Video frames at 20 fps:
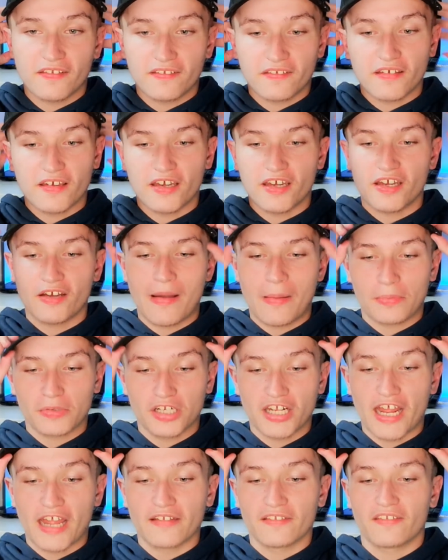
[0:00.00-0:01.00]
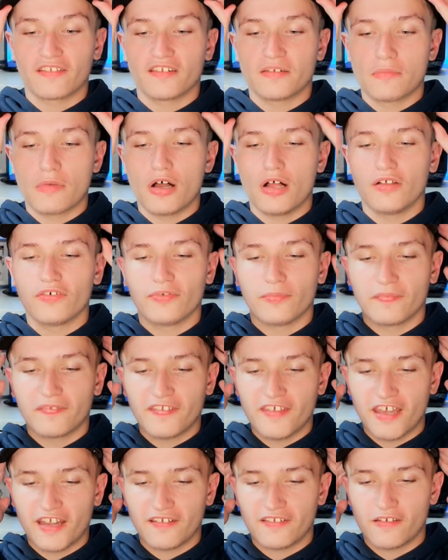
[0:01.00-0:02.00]
so I'm gonna answer them all from
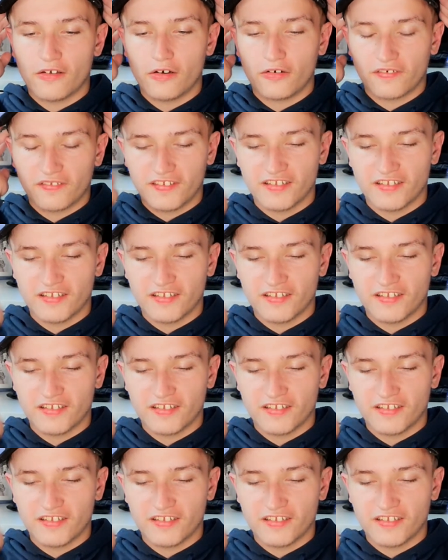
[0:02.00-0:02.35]
TikTok